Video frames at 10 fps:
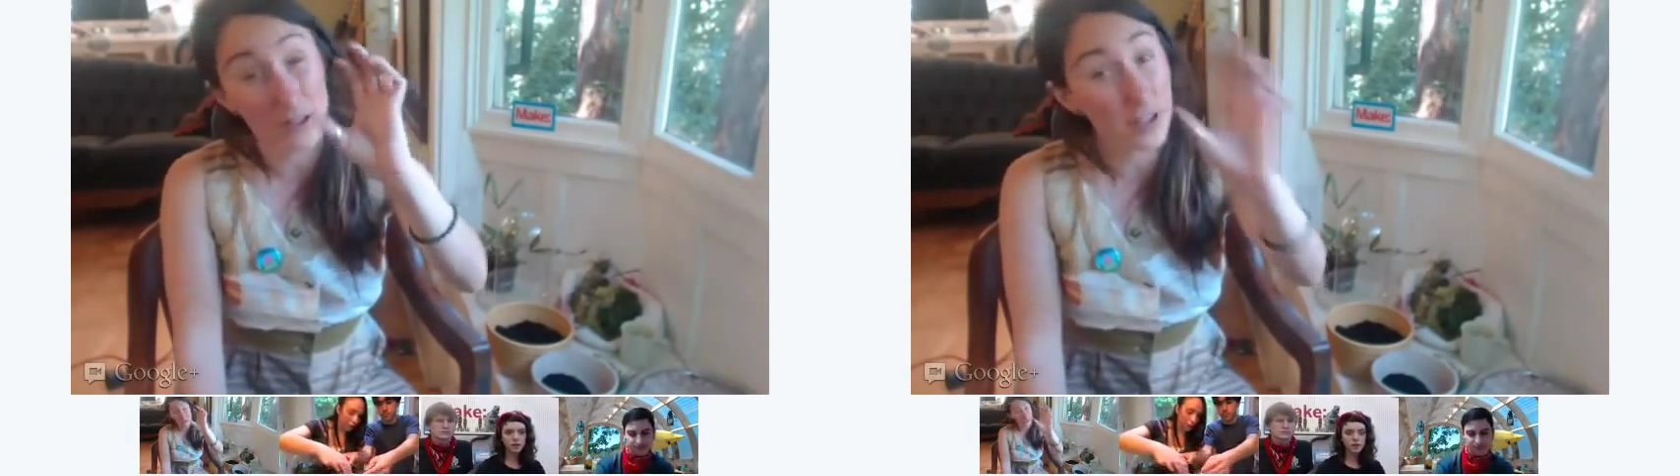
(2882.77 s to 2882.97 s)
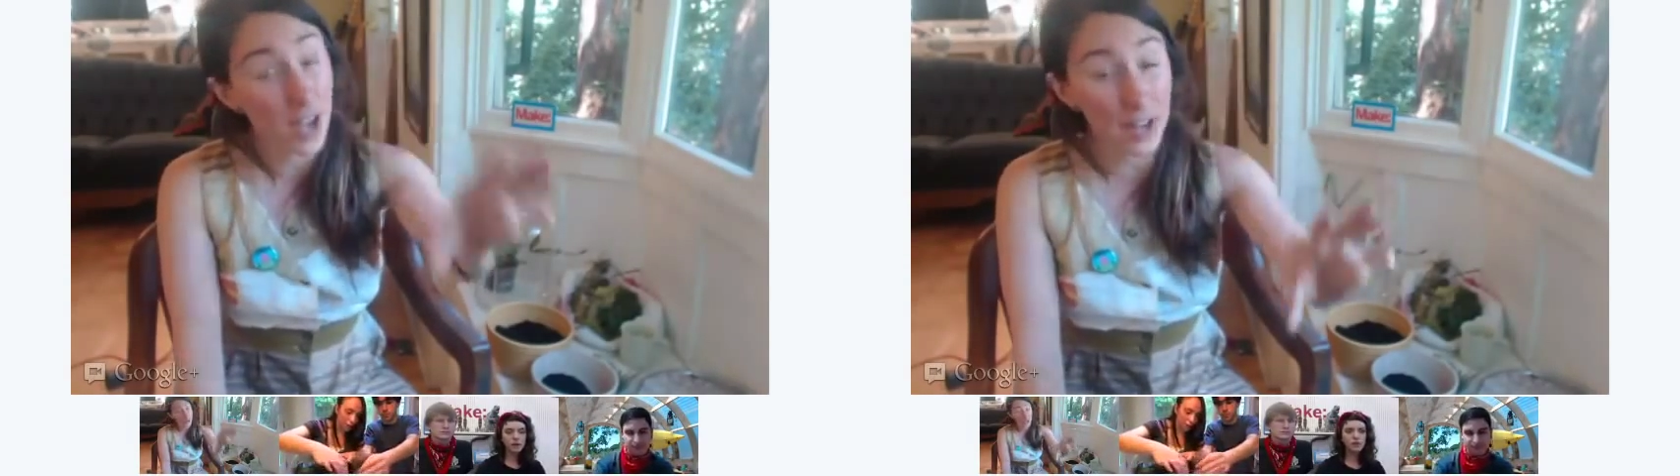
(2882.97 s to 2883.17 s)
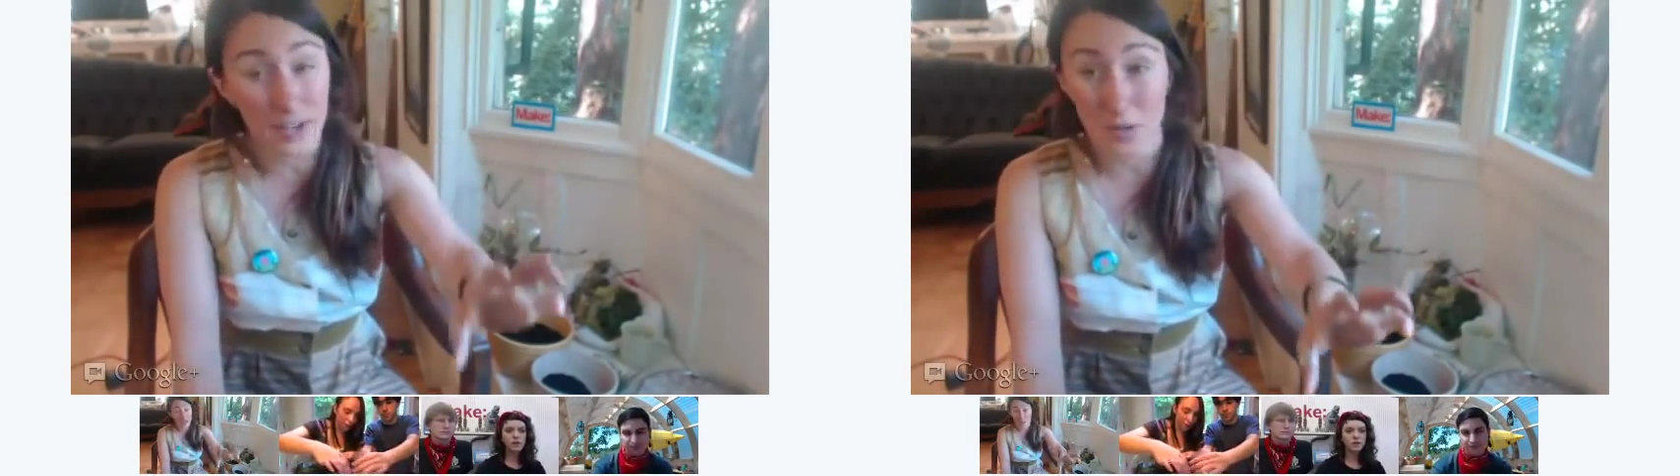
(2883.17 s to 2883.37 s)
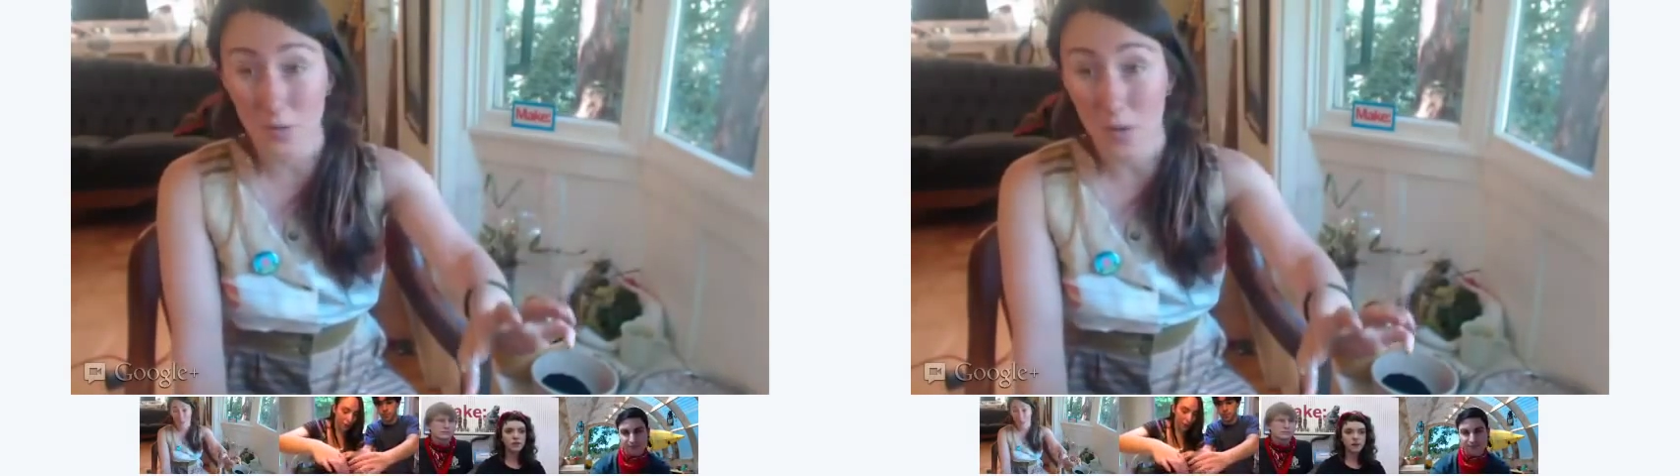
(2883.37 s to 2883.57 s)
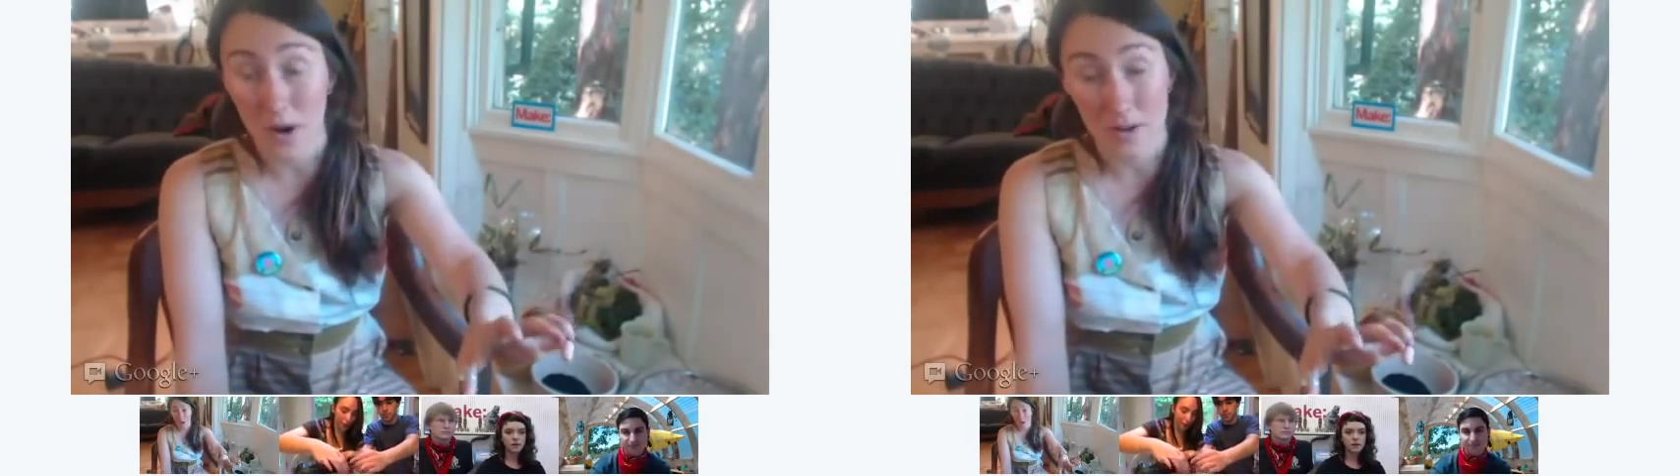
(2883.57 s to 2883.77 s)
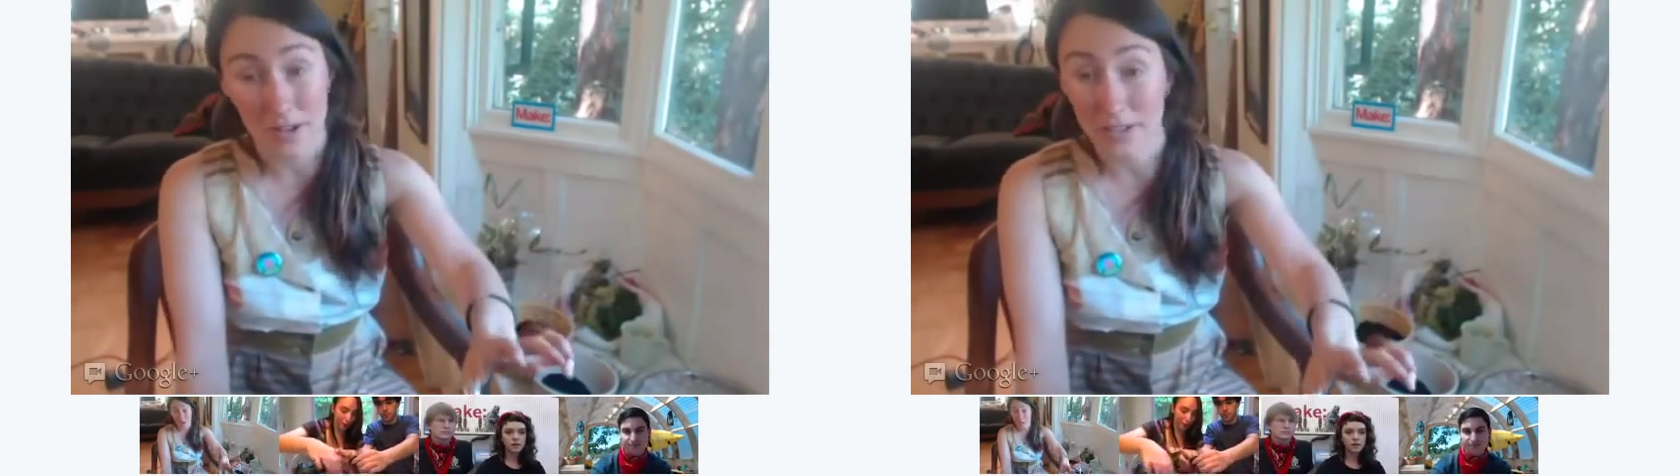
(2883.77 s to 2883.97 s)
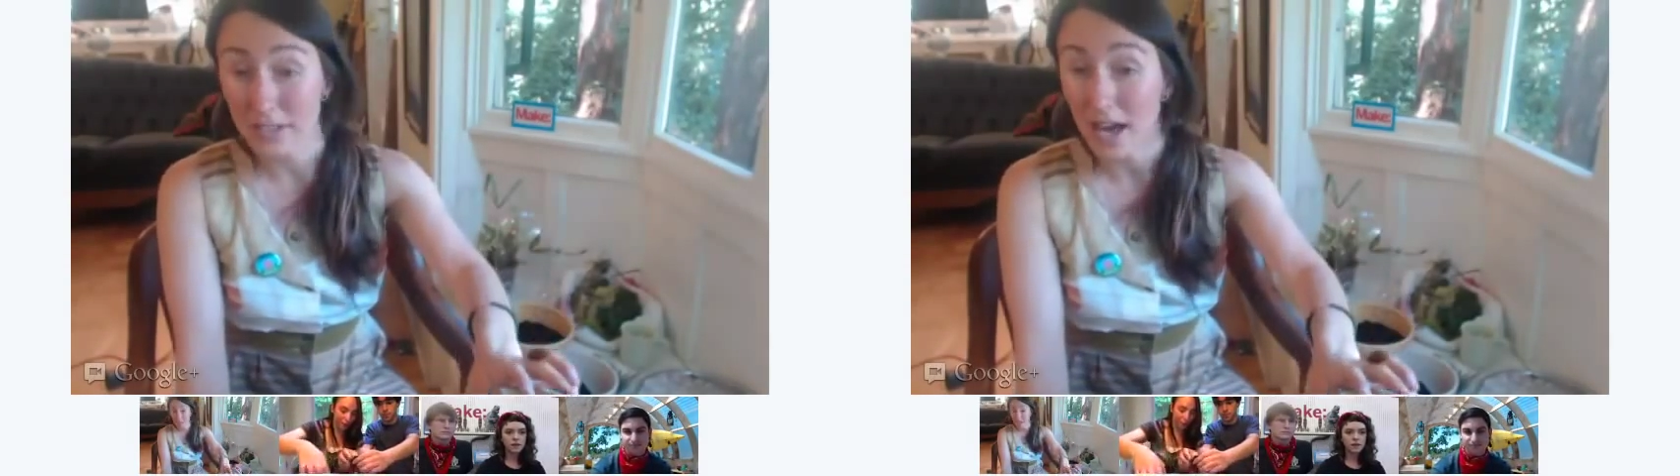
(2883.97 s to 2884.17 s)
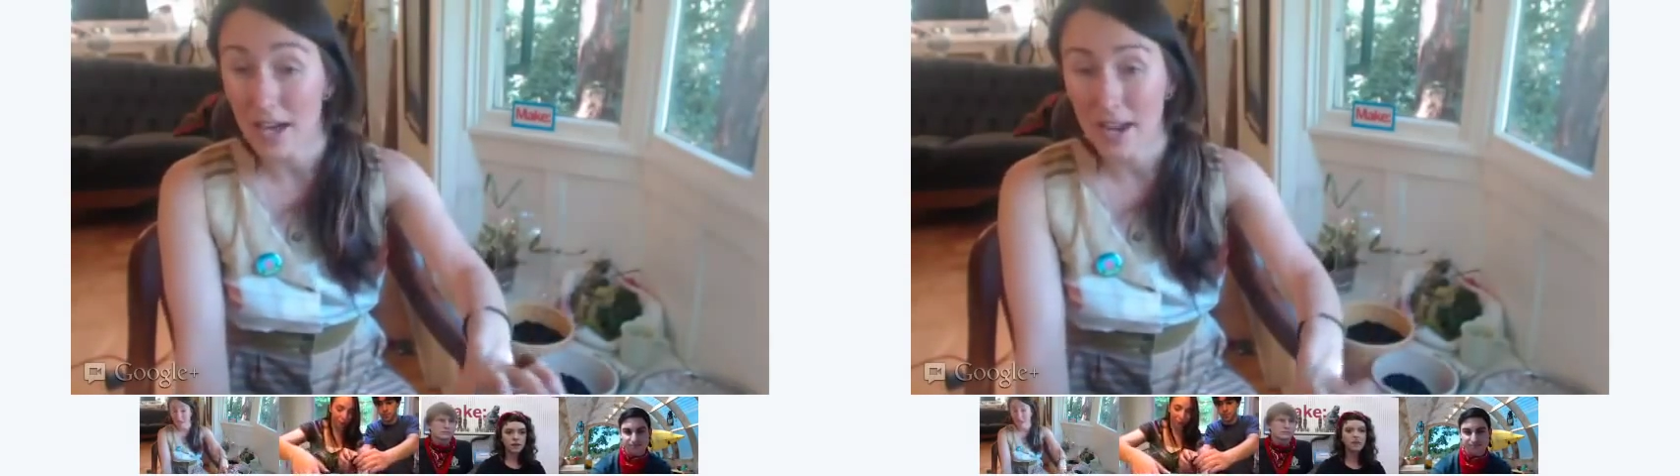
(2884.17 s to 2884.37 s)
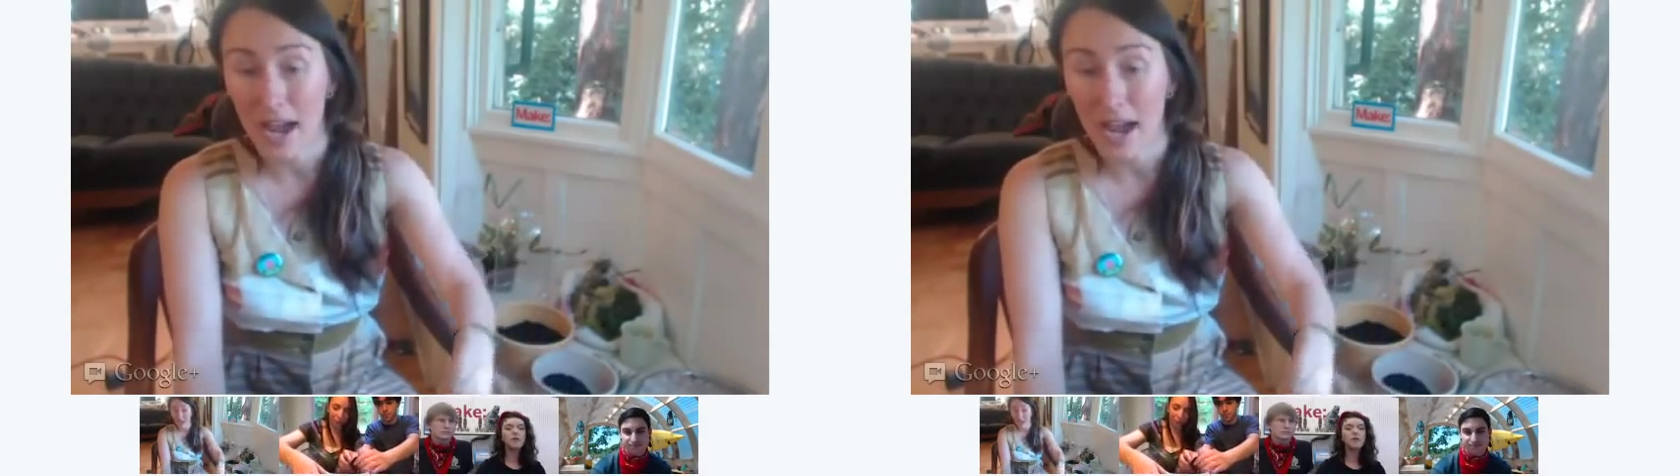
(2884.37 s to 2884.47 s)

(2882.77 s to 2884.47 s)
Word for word: you're not going to water it a lot.